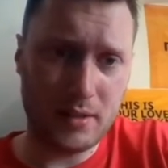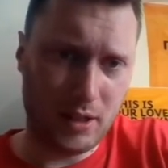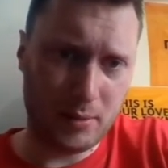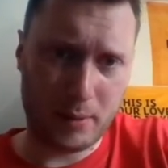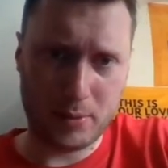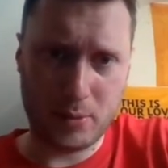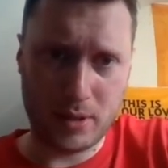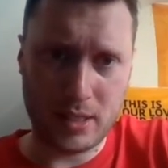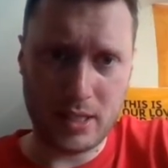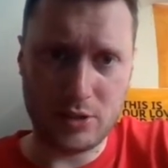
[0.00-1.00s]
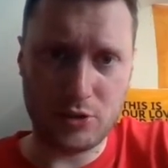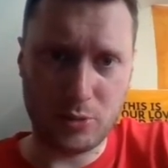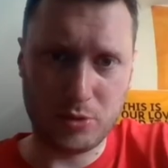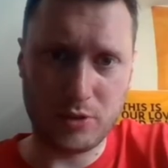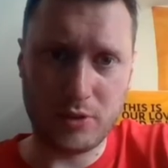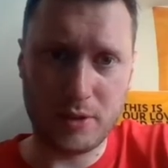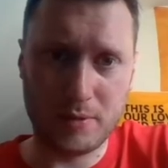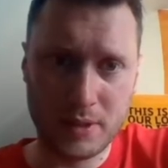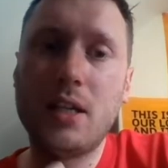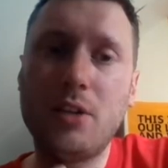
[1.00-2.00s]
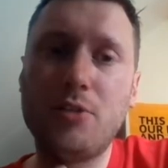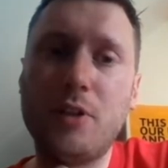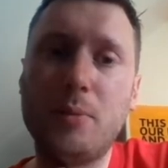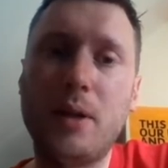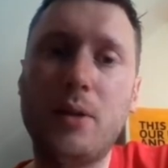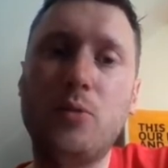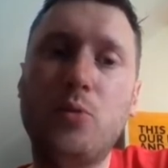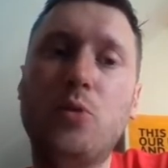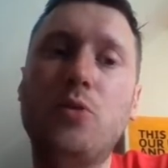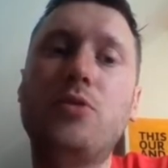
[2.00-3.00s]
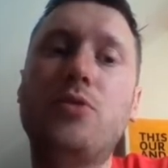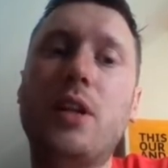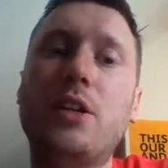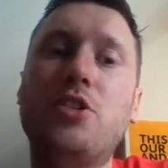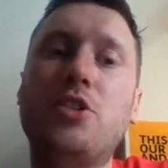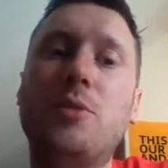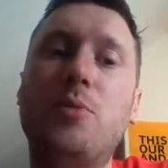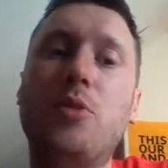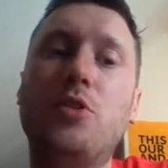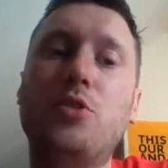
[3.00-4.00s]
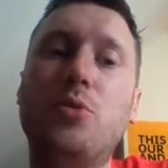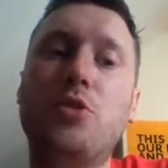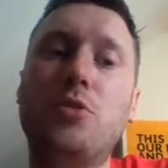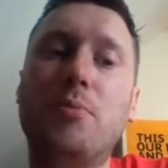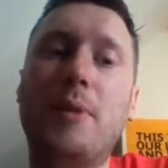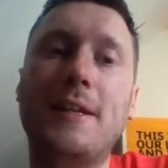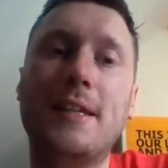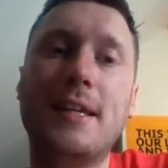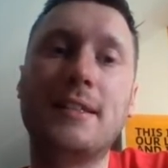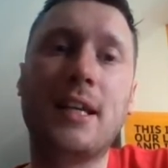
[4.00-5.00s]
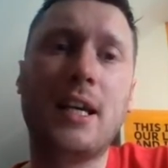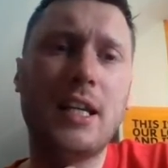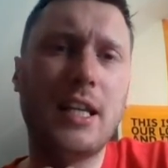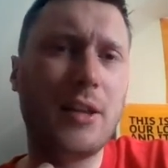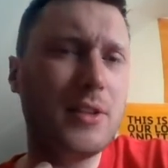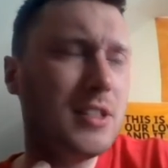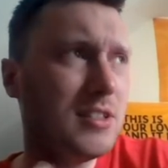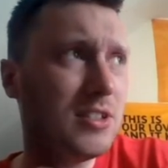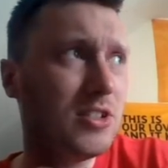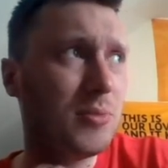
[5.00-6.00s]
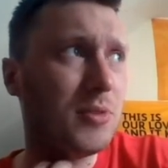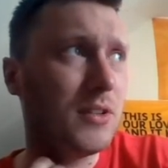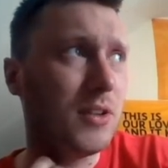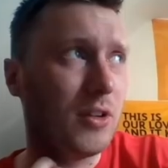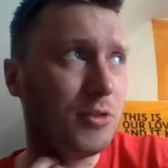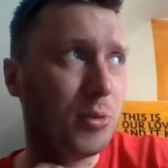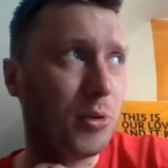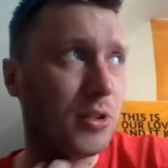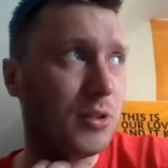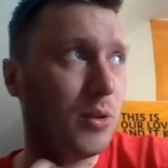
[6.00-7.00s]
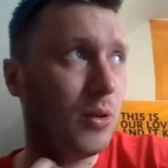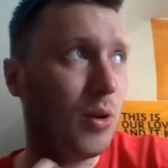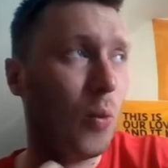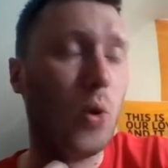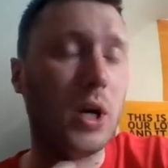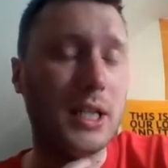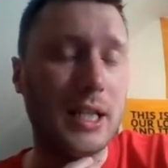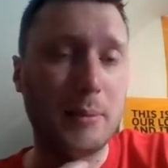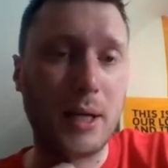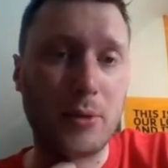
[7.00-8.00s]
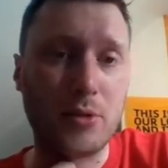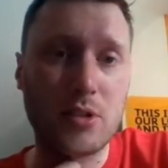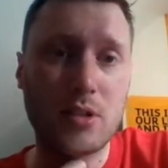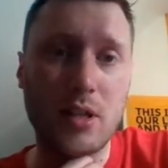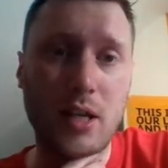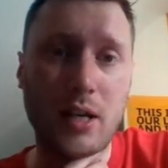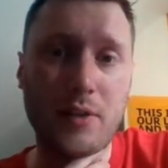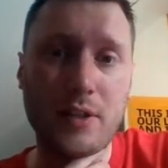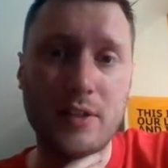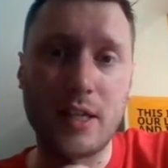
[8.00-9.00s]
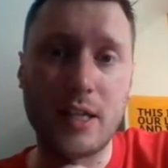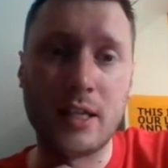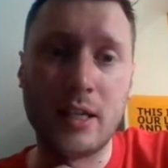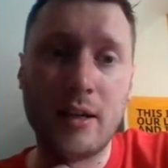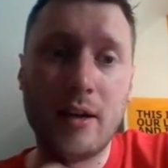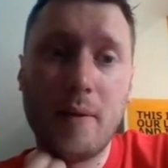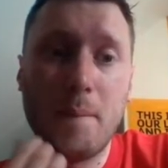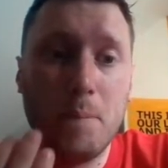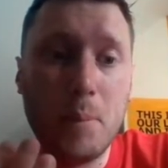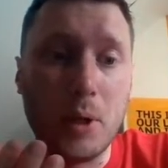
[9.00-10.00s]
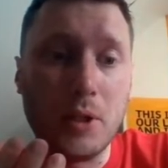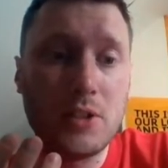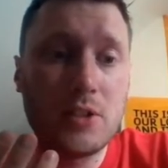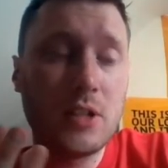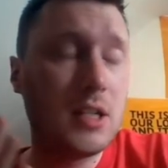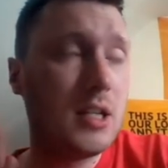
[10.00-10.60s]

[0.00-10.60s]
I'm happy with his job so far. How do you feel about Wolves' relationship with Jorge Mendes? Now, this isn't something that I've spoken widely about this year, but